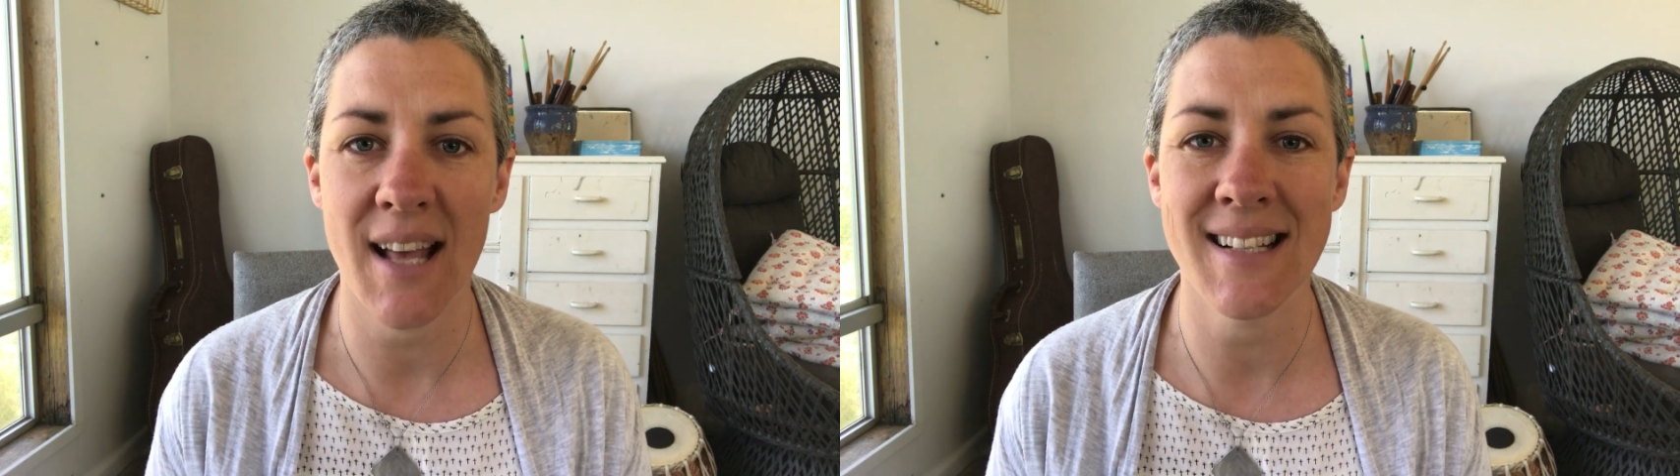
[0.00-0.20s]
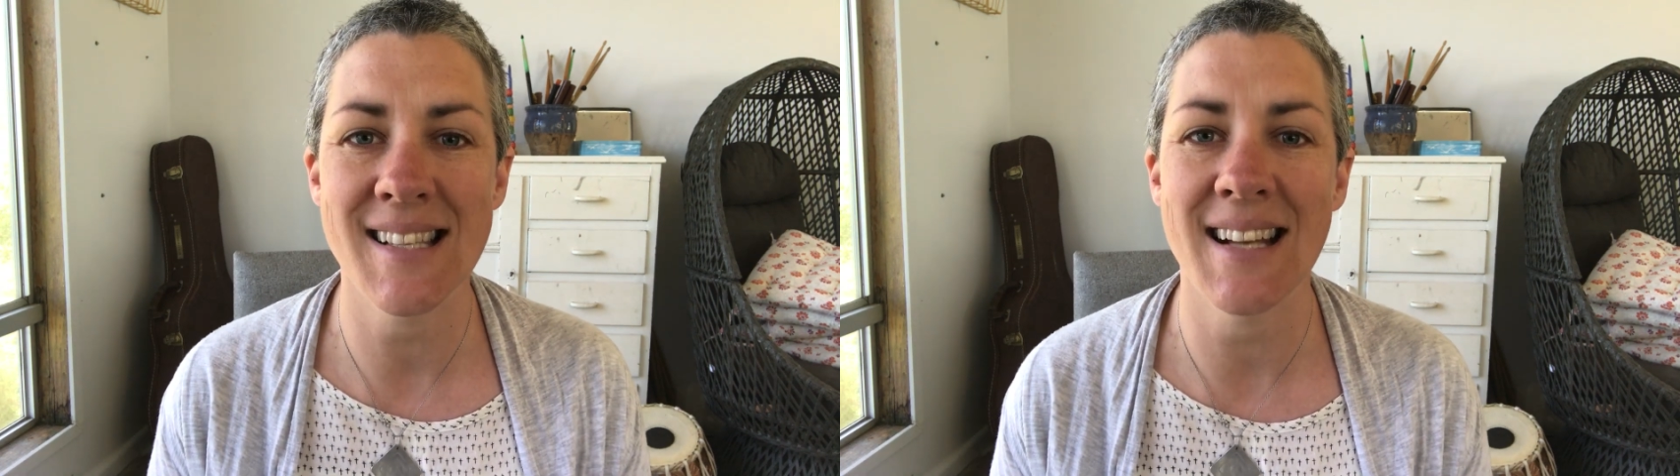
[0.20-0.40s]

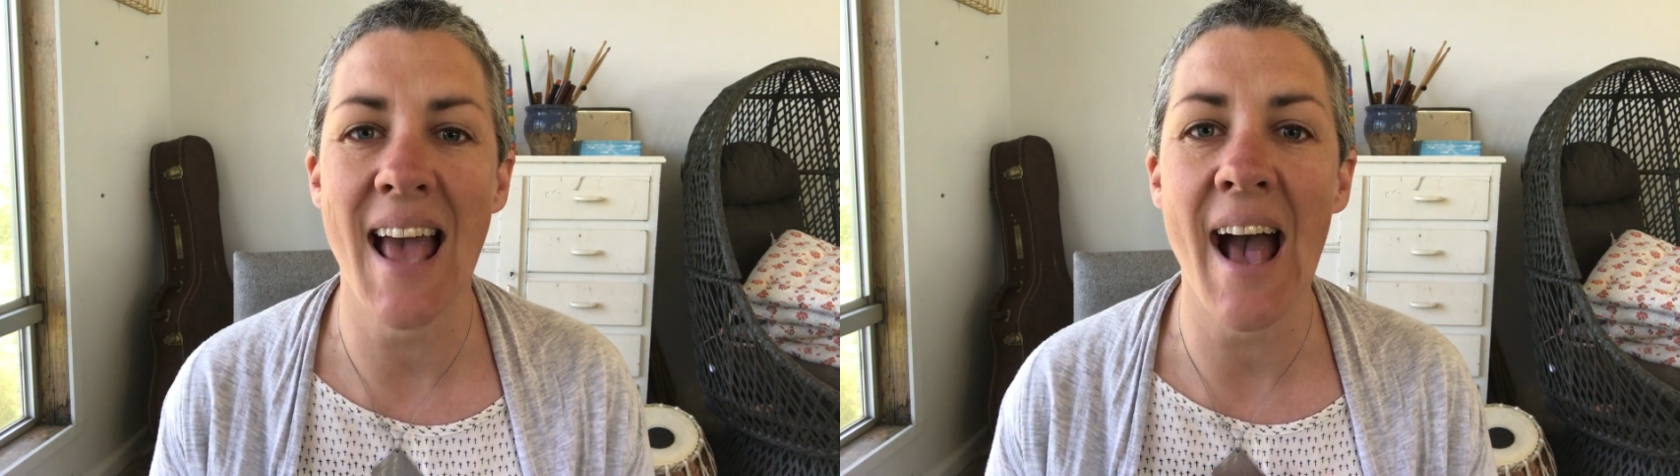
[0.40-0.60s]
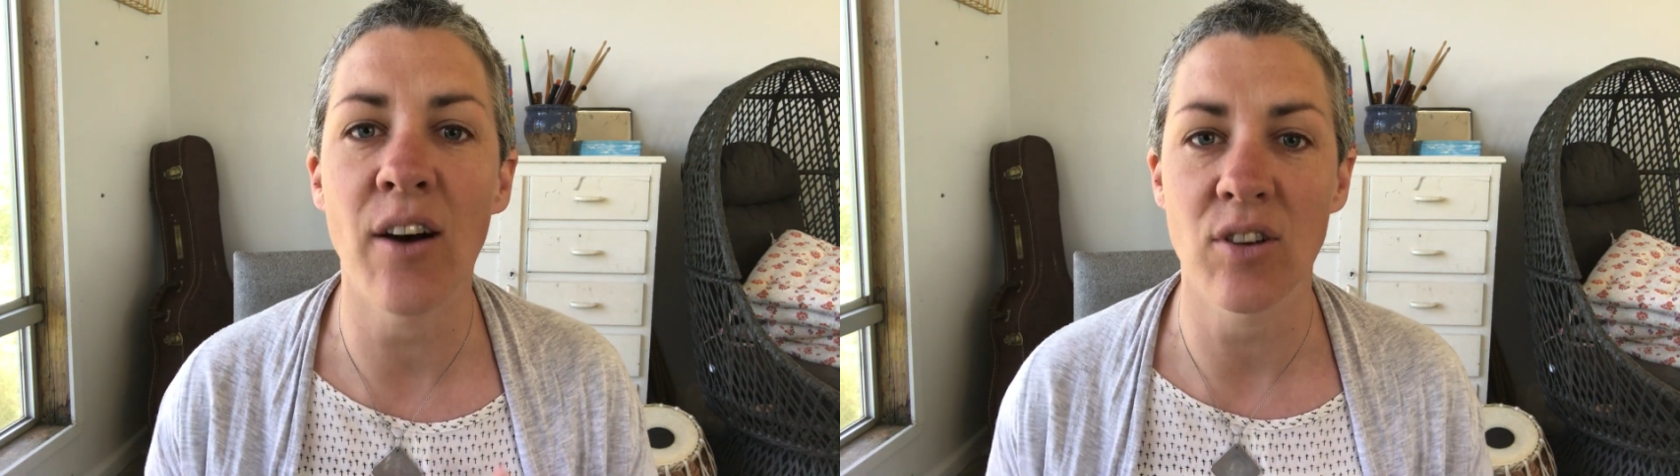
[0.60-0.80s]
and it's an
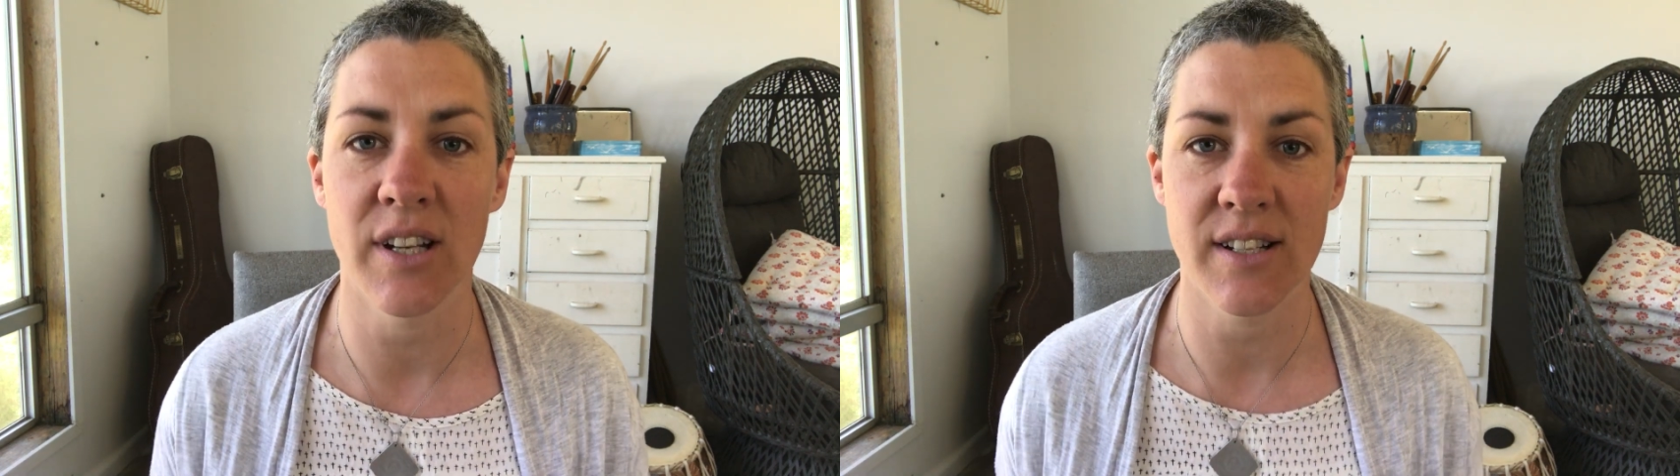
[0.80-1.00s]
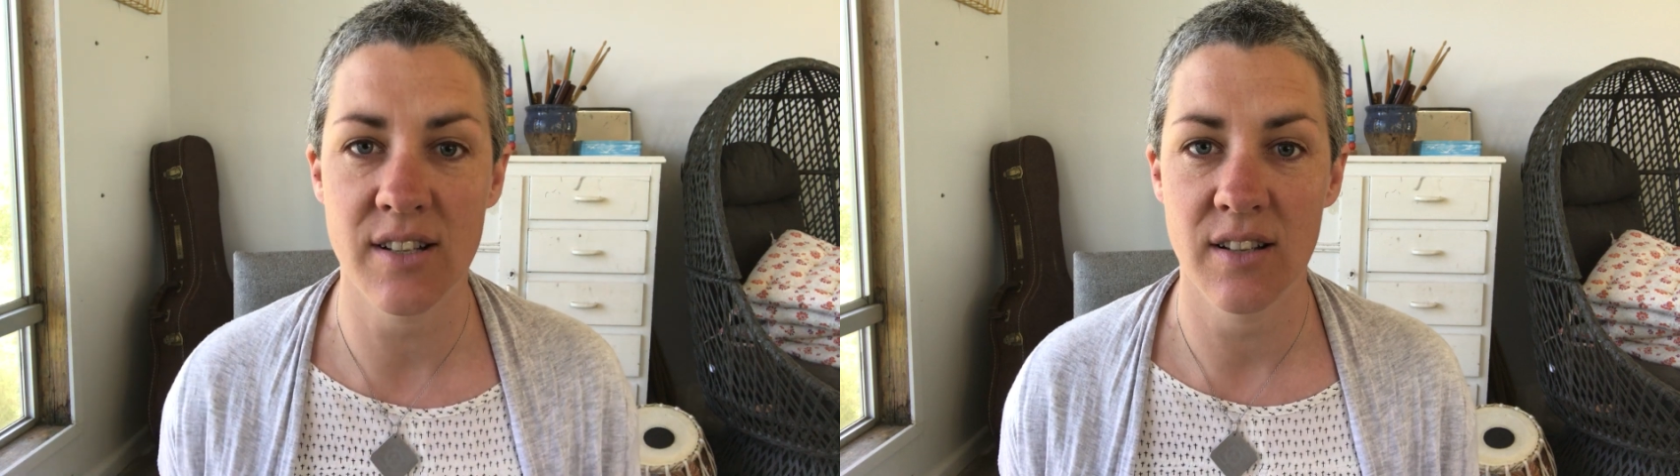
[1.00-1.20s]

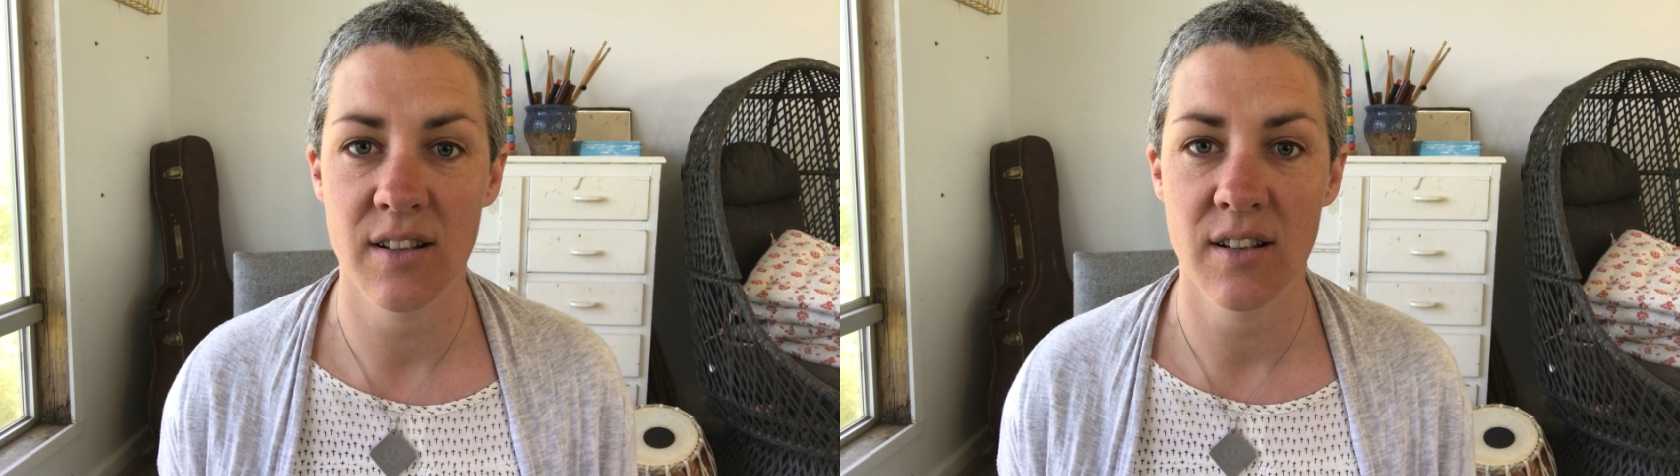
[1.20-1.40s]
outlet.